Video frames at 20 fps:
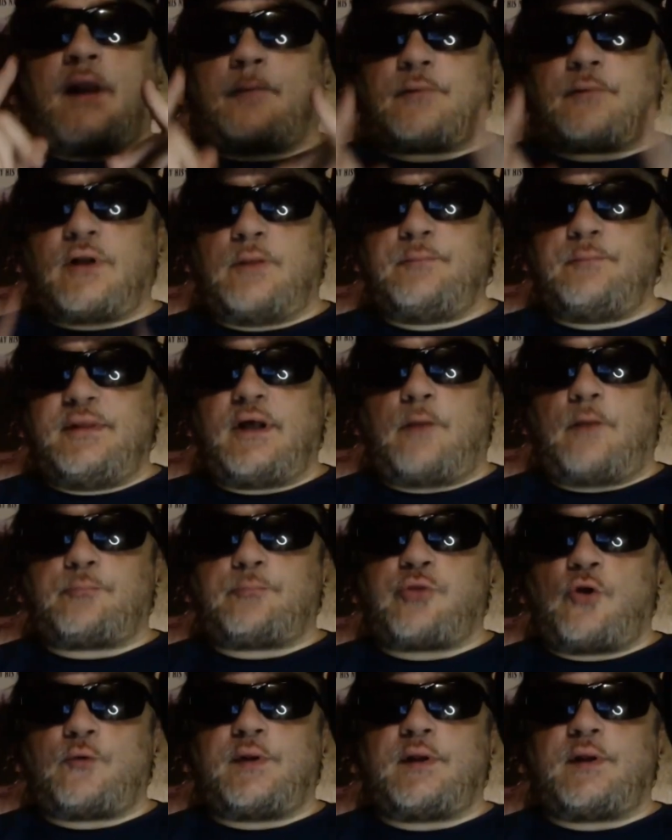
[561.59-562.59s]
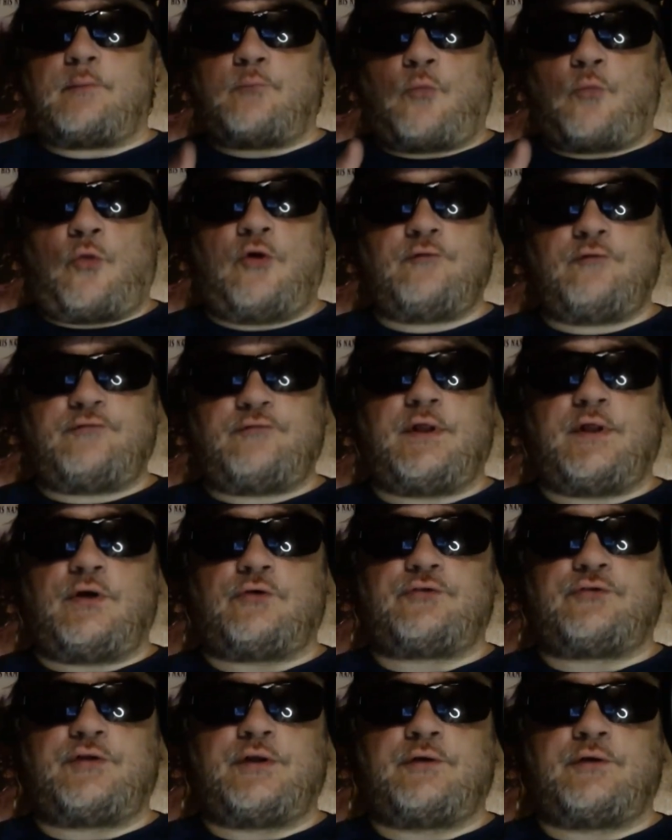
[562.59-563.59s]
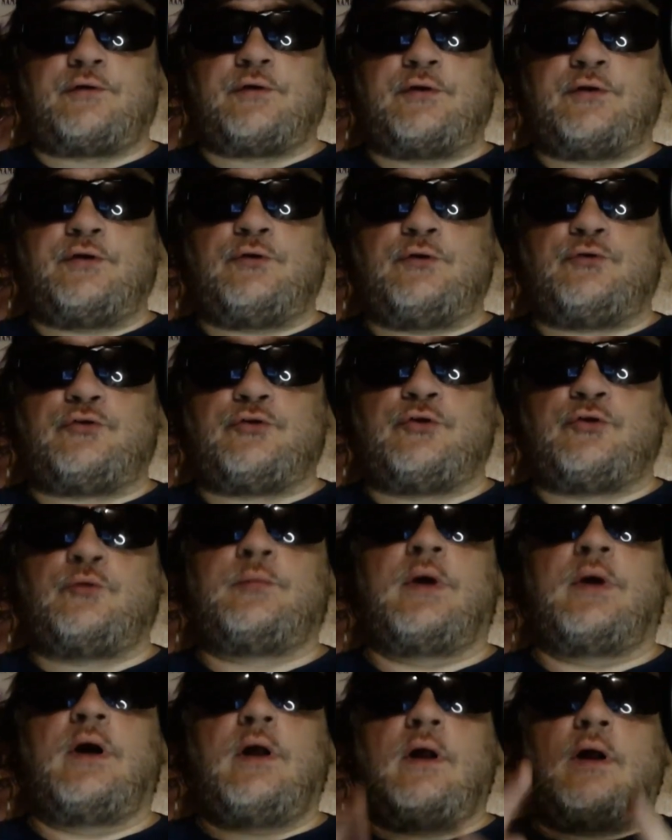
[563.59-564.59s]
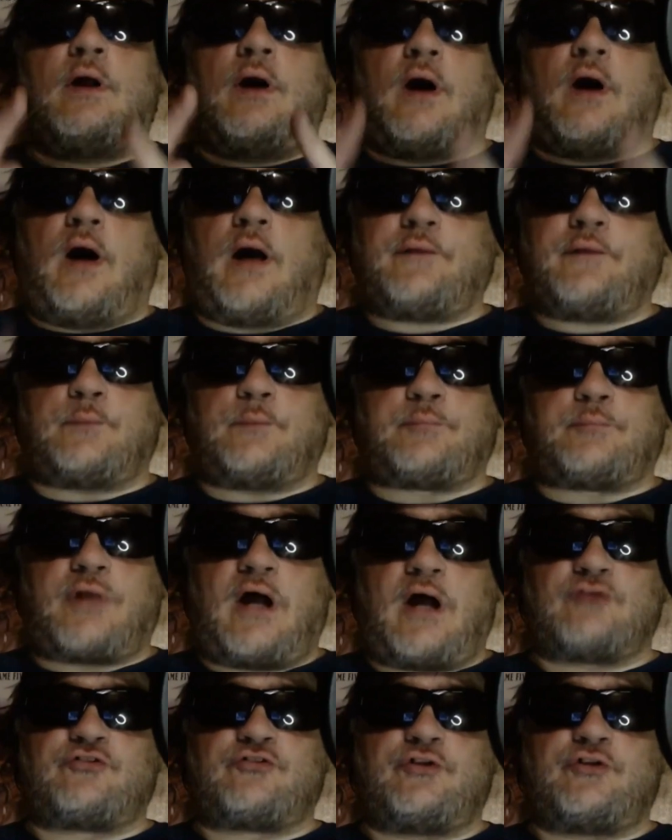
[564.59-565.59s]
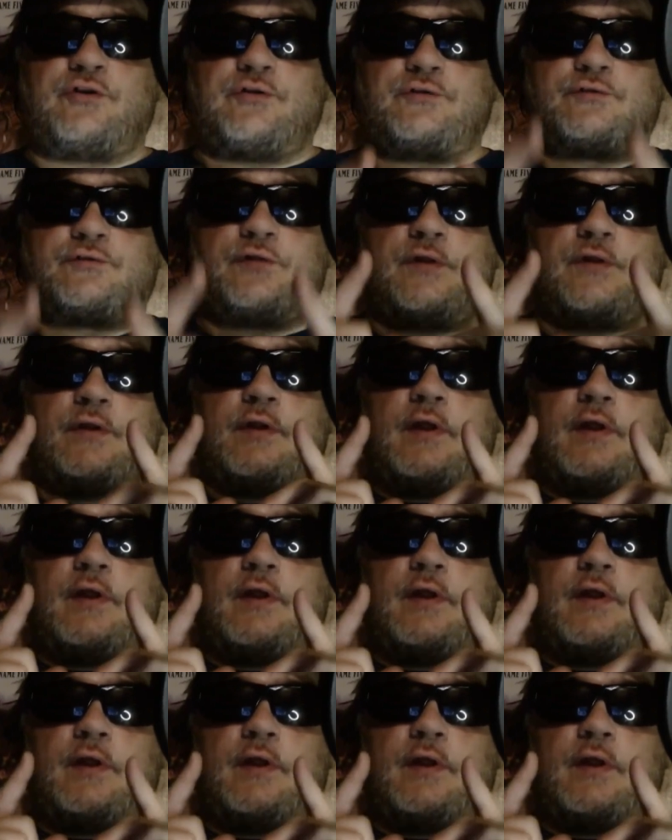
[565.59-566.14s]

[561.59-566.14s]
I'm going to be uploading more videos here to YouTube on the process,